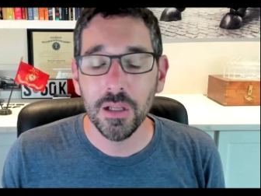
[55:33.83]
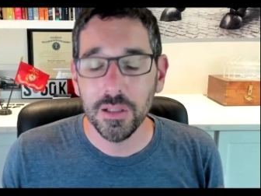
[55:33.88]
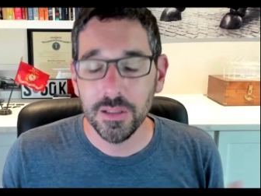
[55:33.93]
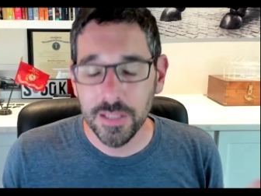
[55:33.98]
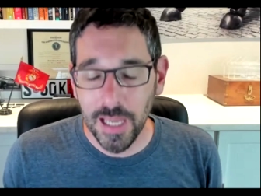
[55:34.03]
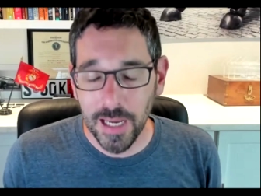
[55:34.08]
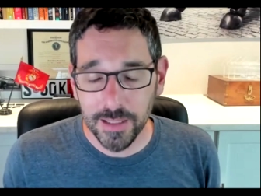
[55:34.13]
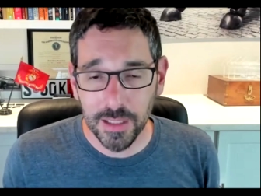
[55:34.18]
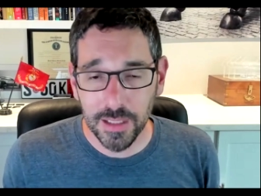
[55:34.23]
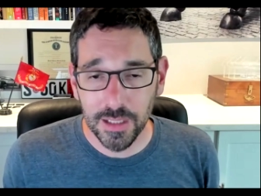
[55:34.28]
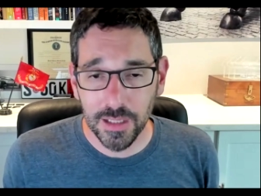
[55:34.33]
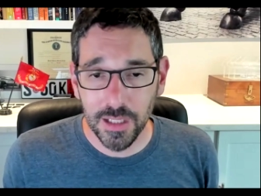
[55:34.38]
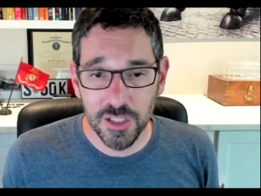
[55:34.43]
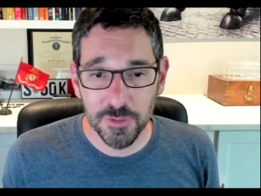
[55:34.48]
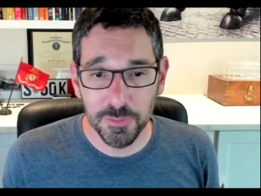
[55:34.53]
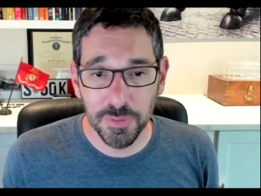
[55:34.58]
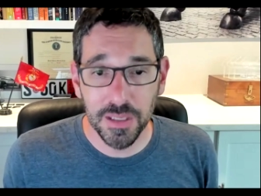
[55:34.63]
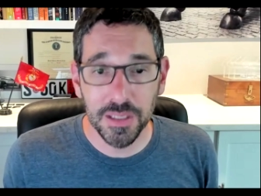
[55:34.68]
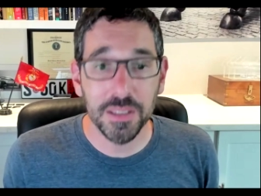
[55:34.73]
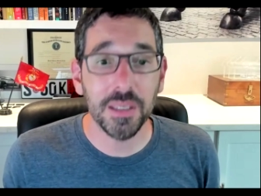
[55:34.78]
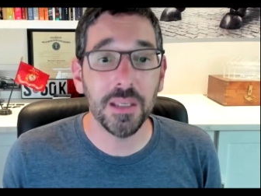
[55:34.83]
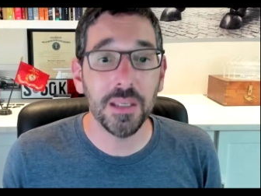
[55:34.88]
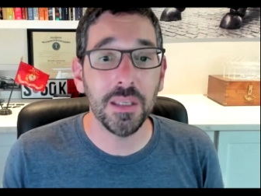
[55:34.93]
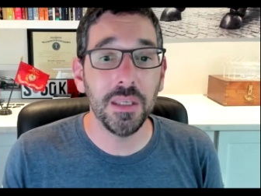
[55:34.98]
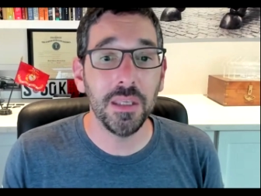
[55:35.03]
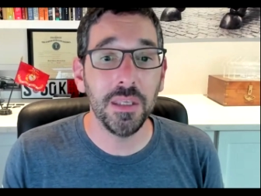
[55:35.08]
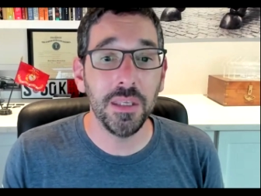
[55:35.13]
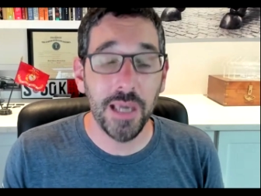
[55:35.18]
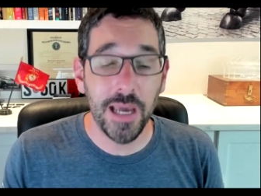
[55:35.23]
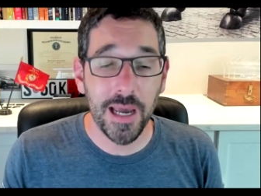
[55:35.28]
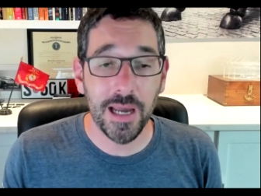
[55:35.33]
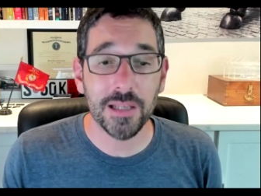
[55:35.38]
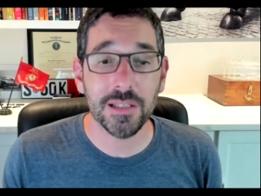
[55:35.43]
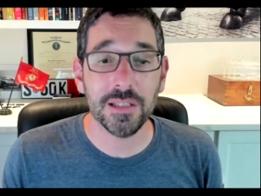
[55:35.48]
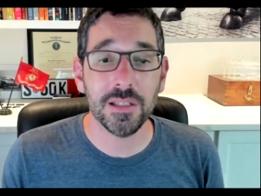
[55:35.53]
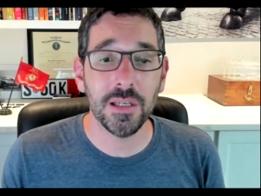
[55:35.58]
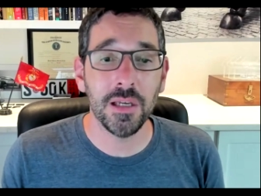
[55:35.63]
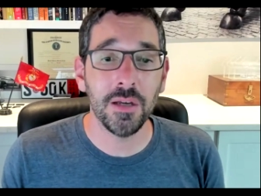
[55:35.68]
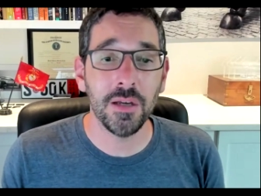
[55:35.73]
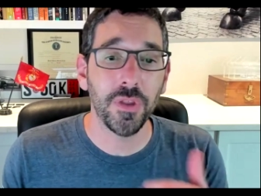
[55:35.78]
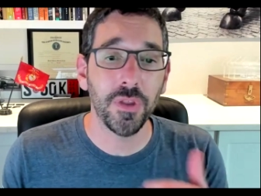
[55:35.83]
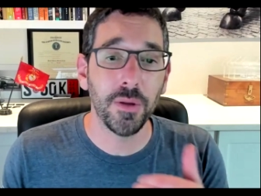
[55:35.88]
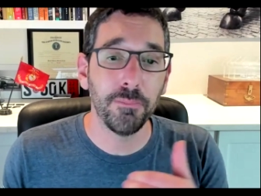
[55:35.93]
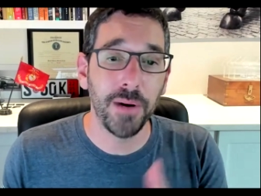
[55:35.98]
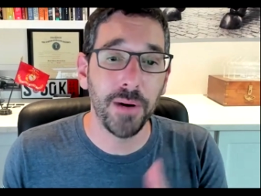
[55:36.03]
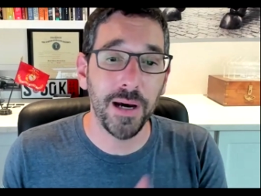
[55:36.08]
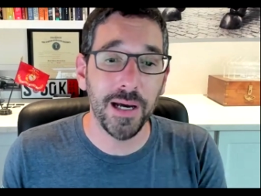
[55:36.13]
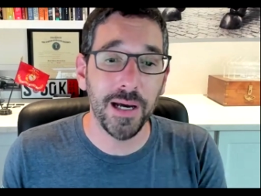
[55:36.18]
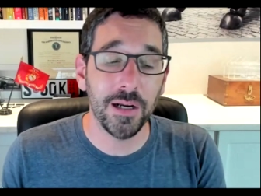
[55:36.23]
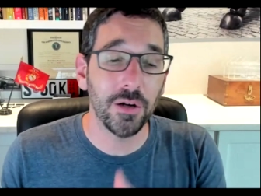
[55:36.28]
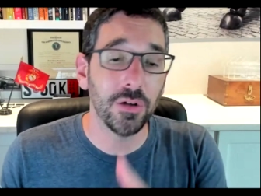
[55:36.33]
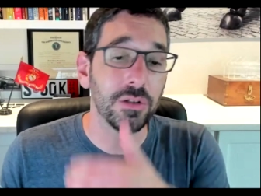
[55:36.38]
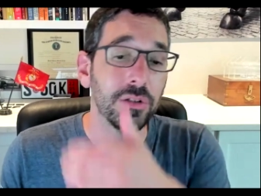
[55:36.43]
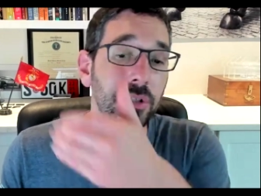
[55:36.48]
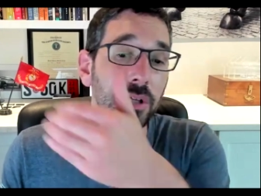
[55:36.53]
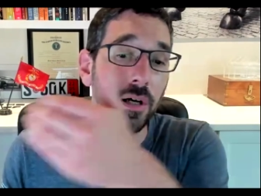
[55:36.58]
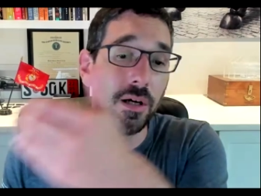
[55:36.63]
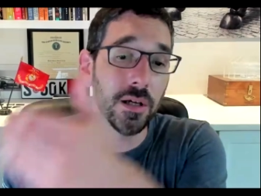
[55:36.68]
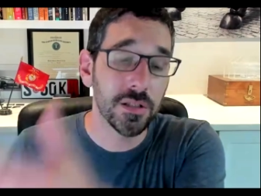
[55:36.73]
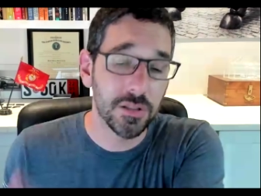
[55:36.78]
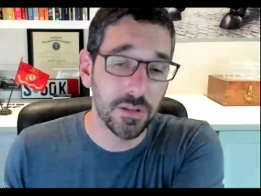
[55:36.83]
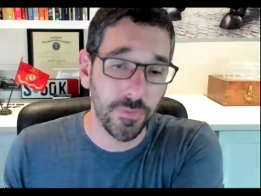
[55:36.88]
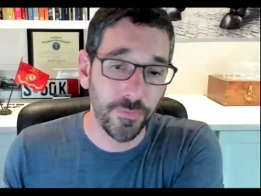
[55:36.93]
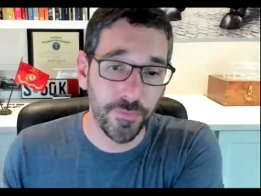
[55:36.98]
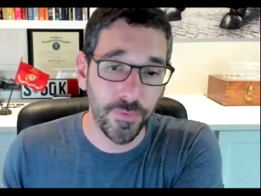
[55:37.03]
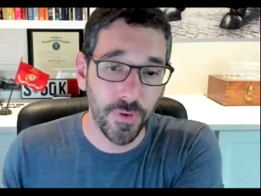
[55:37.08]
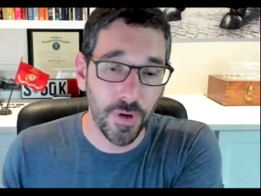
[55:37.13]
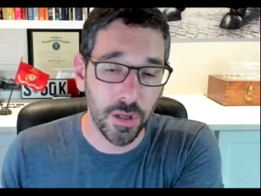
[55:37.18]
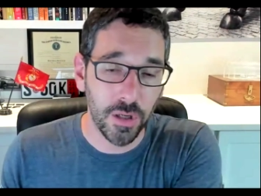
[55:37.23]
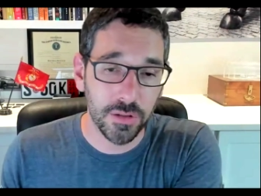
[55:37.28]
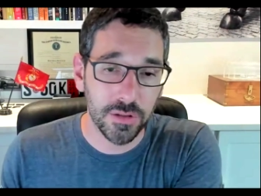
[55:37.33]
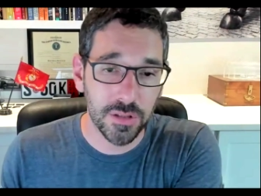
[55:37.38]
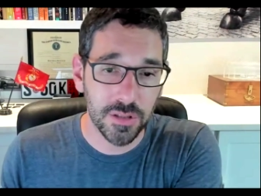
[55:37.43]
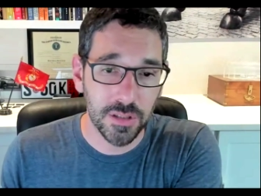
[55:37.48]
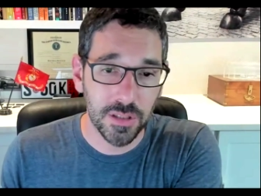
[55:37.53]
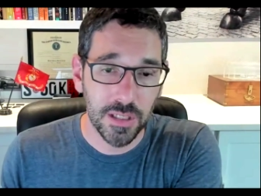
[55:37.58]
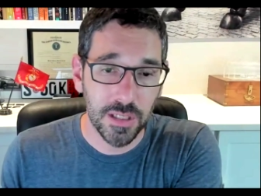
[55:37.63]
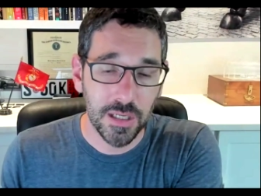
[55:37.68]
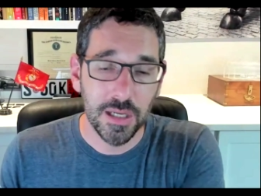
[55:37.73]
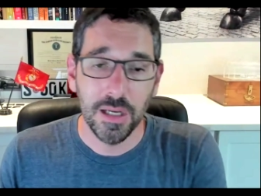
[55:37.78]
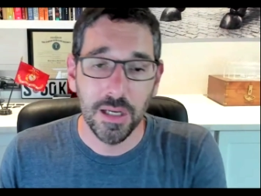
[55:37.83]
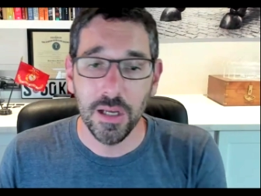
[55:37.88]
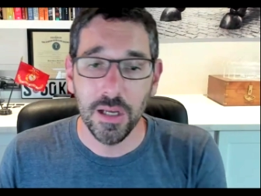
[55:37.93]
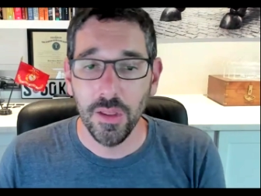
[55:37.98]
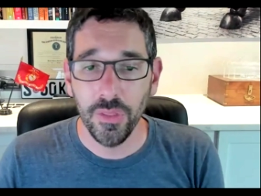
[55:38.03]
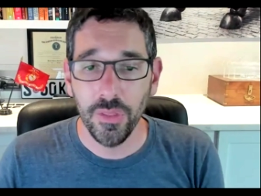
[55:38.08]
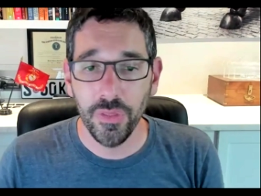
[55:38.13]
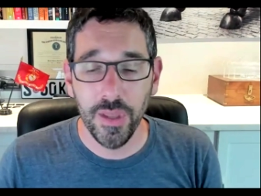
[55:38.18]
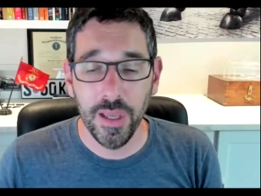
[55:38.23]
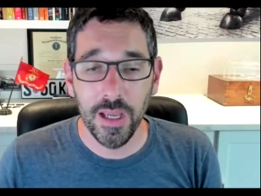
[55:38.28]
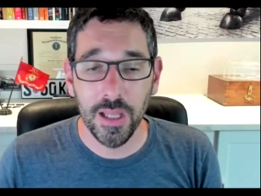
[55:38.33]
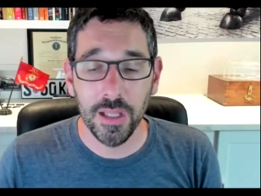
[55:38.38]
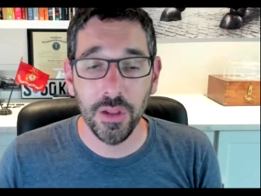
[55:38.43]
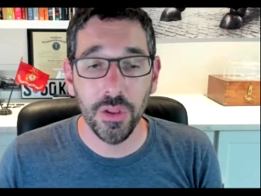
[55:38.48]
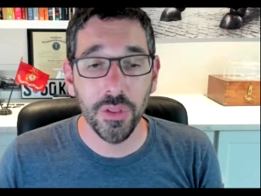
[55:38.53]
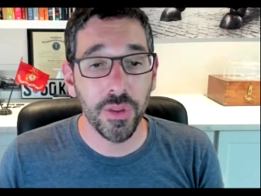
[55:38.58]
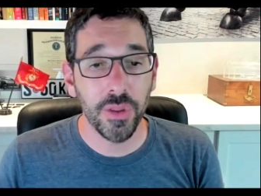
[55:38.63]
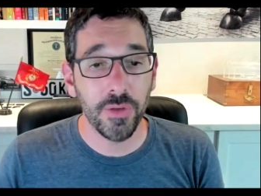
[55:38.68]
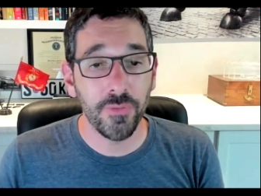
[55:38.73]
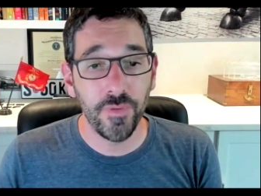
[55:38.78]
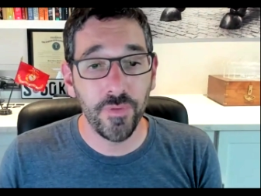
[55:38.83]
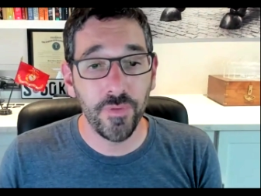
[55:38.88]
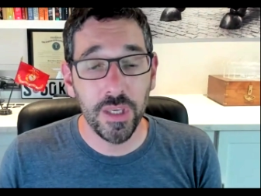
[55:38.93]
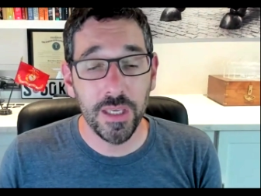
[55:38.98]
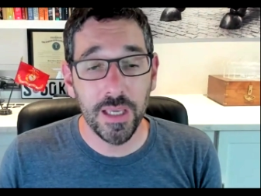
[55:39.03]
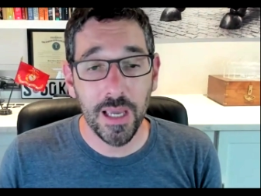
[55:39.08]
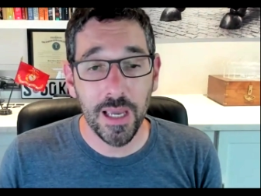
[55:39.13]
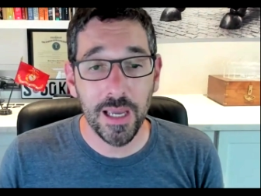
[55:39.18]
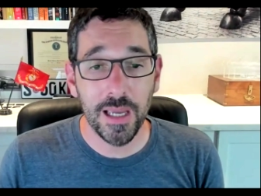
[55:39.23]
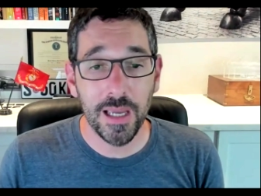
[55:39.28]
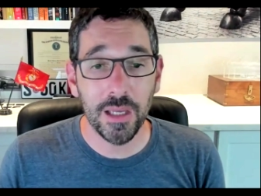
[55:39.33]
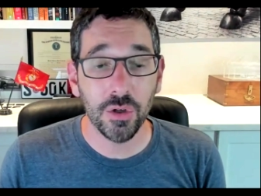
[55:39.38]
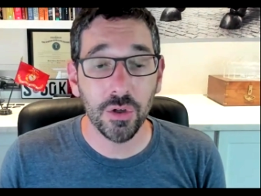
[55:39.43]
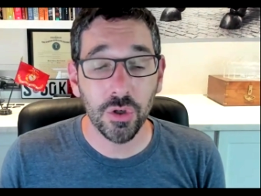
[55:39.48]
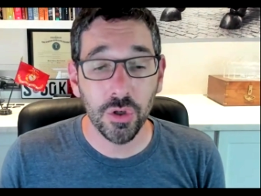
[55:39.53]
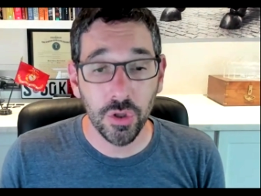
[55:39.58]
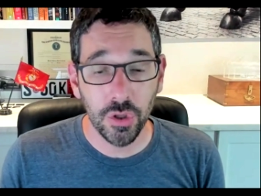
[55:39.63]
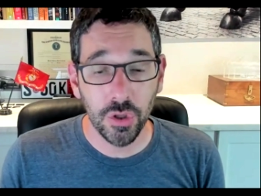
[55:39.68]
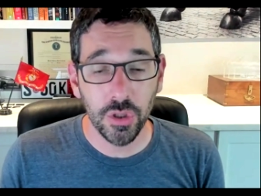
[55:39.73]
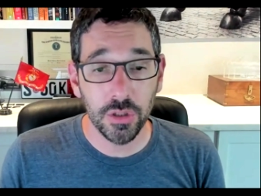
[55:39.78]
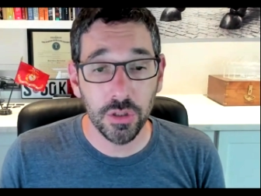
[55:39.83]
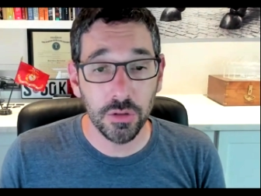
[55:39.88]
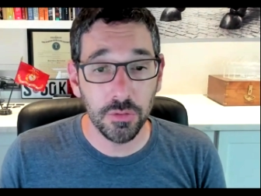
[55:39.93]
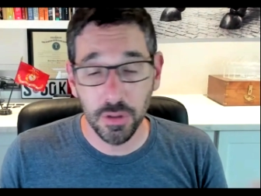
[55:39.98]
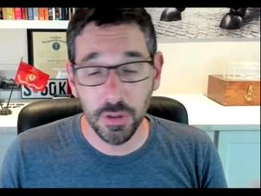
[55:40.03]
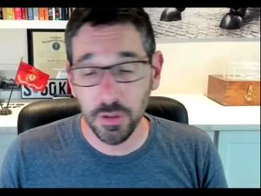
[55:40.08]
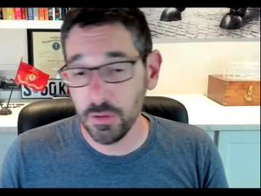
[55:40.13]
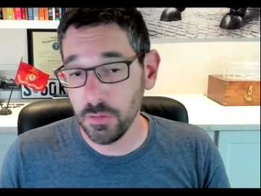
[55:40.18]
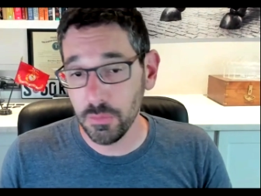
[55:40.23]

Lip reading: Technically speaking, yes, if the buyer does default, then the VA could